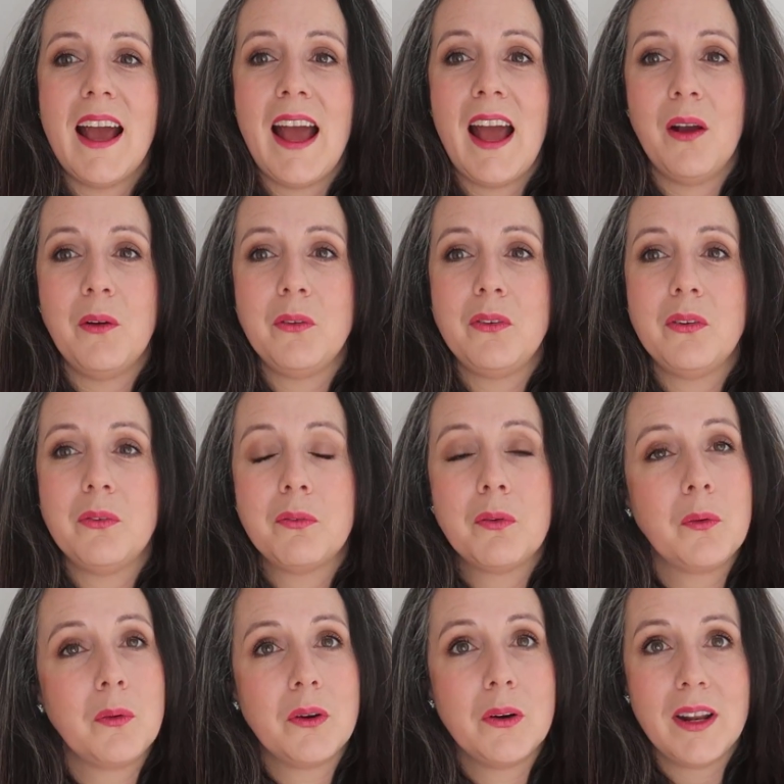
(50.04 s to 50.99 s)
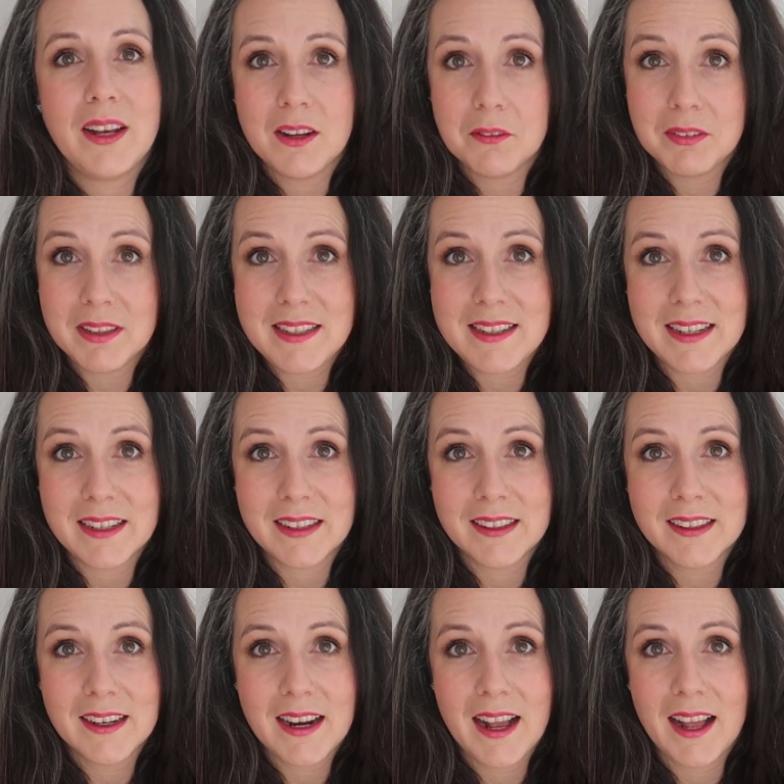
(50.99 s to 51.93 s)
out for a lovely
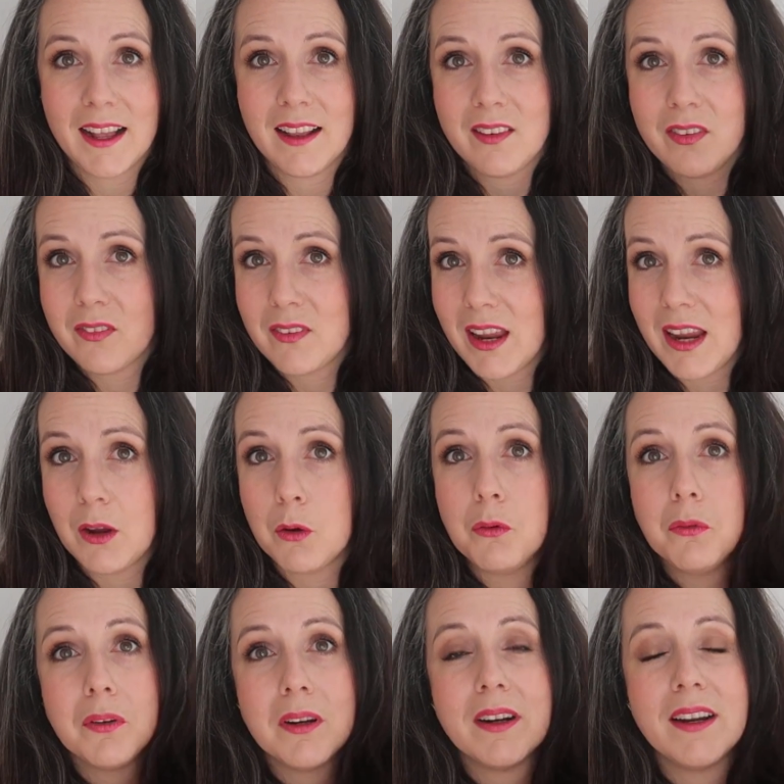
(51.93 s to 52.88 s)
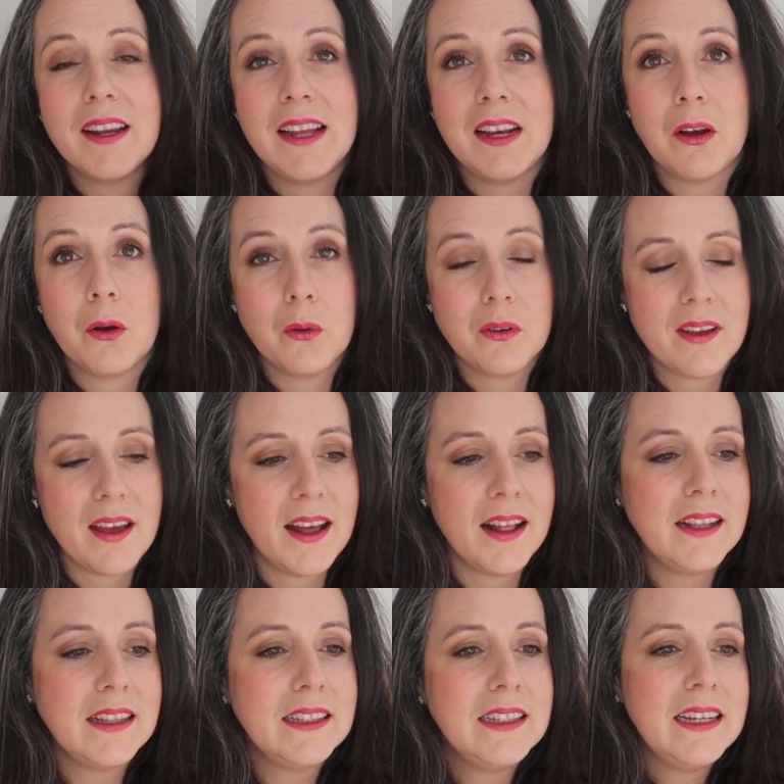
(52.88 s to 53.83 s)
dinner and staying over in a
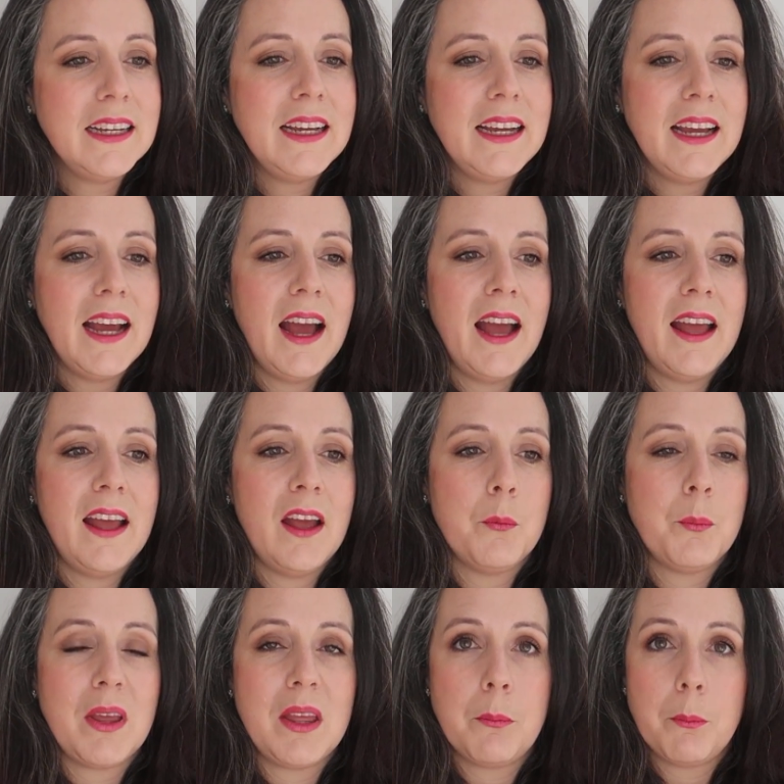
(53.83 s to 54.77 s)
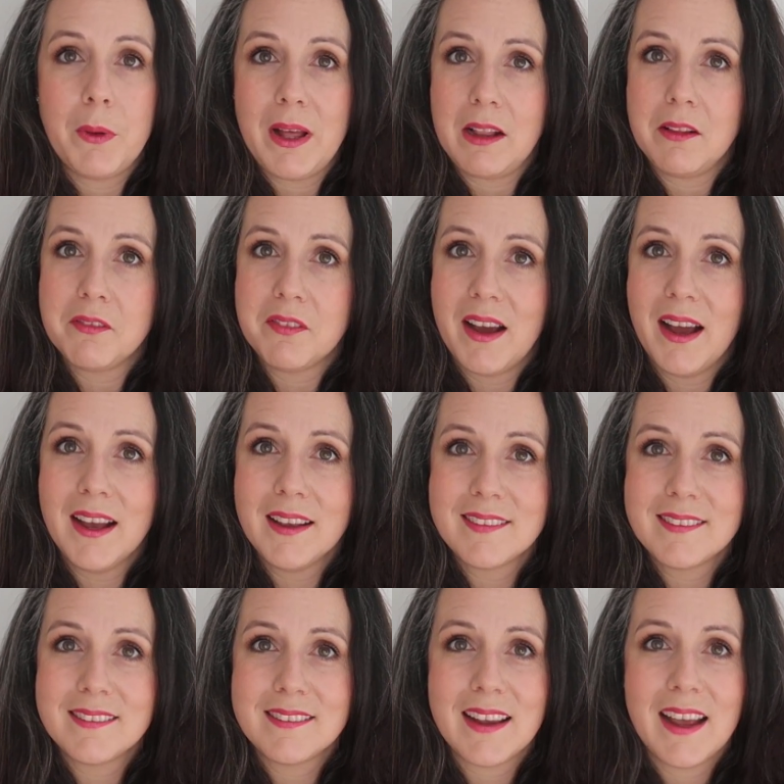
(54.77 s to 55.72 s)
hotel um, in
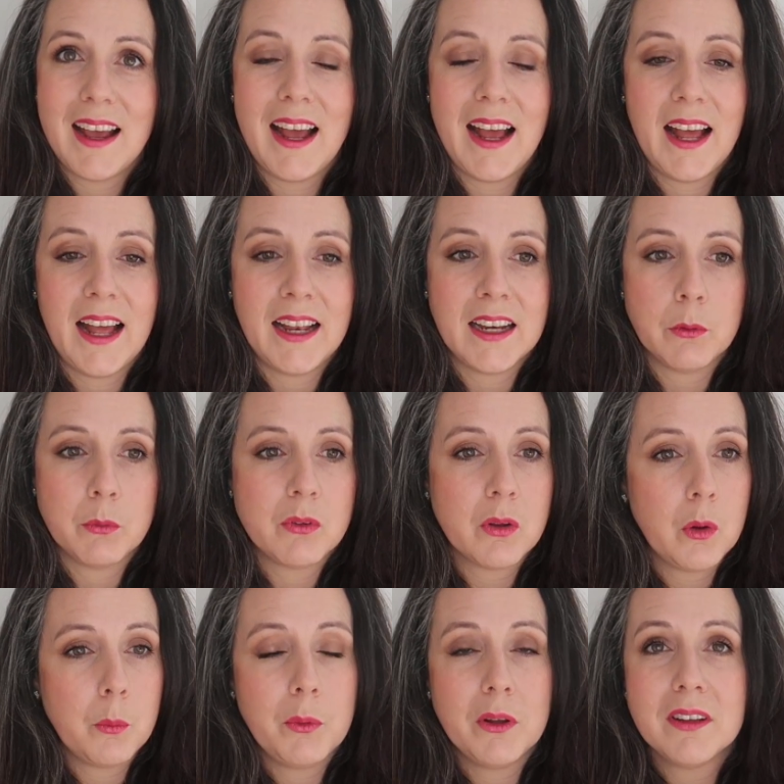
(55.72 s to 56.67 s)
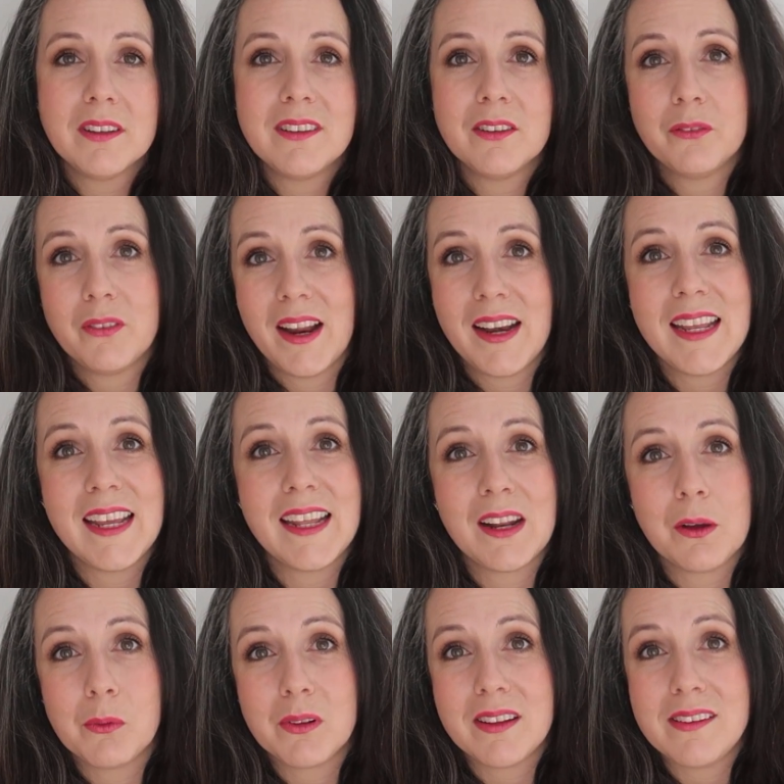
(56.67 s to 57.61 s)
Belfast, and it was all booked and ready, and
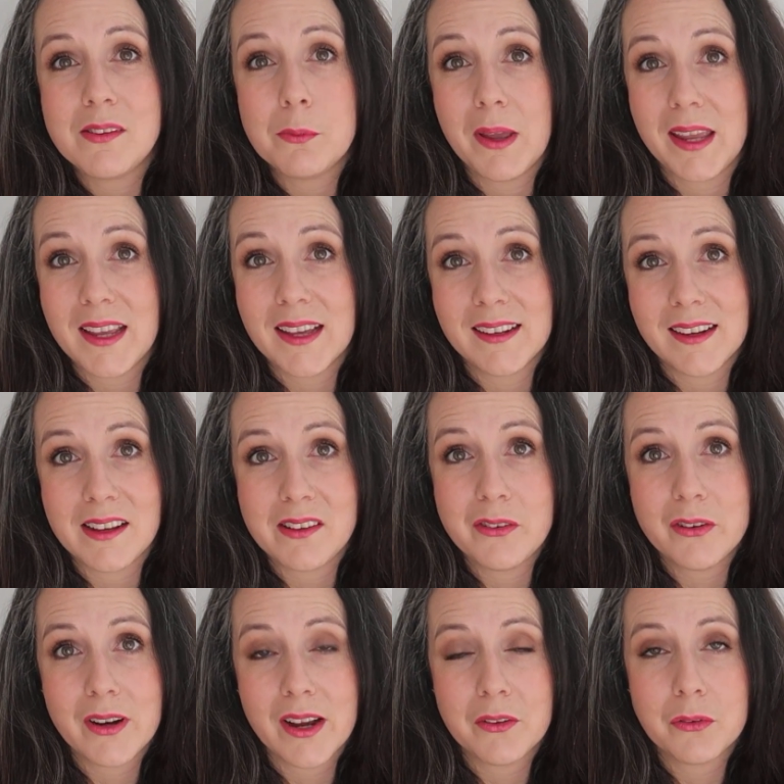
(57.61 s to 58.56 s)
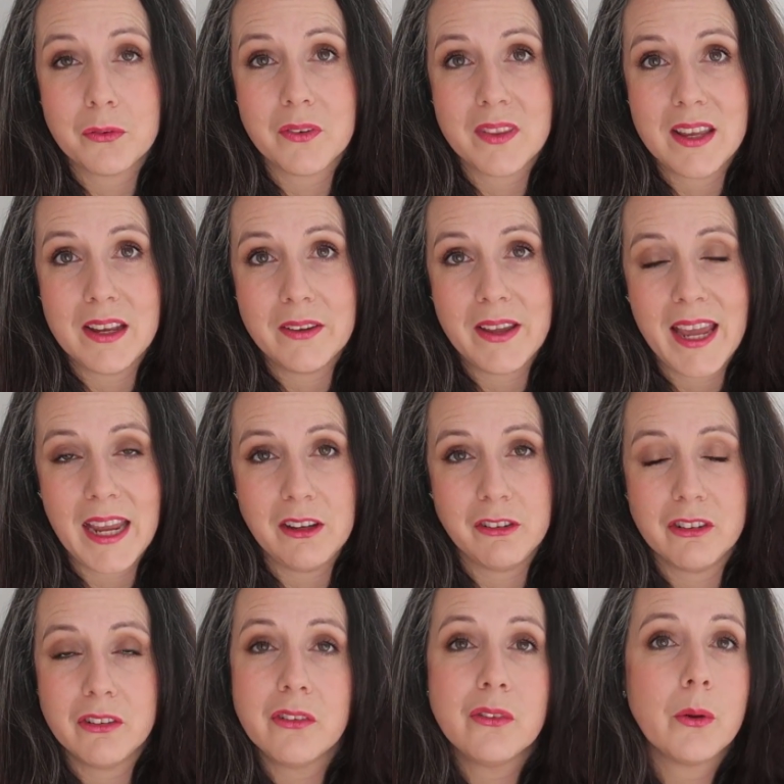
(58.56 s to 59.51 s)
I wanted to make a nice dress for the
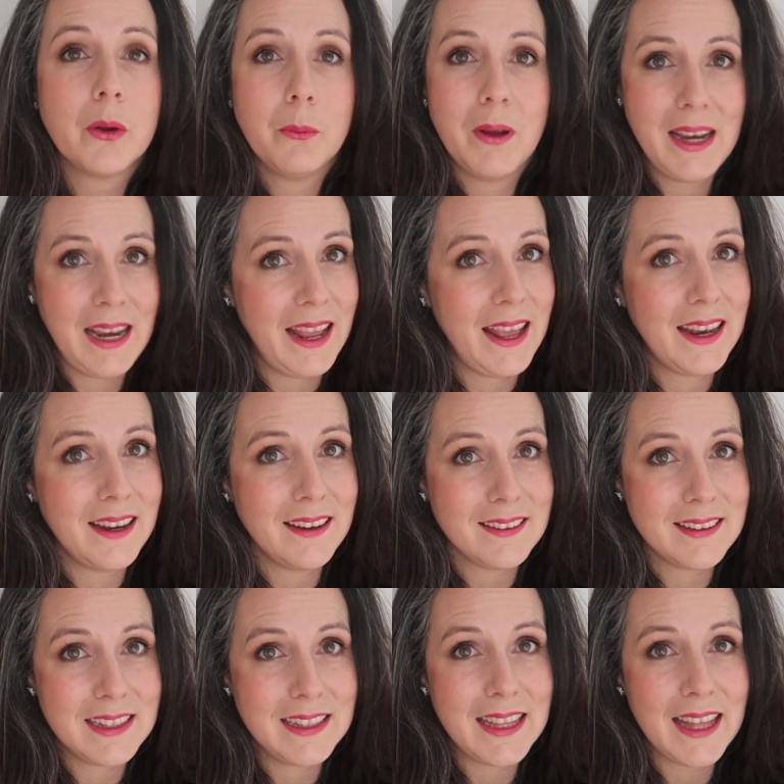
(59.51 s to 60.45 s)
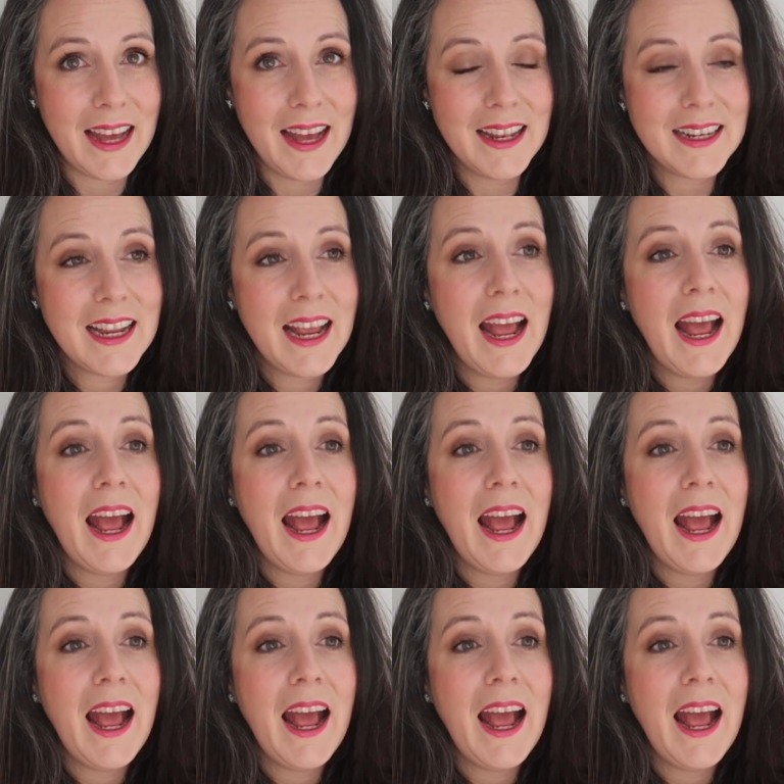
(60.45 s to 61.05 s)
occasion, so I went ahead and did that.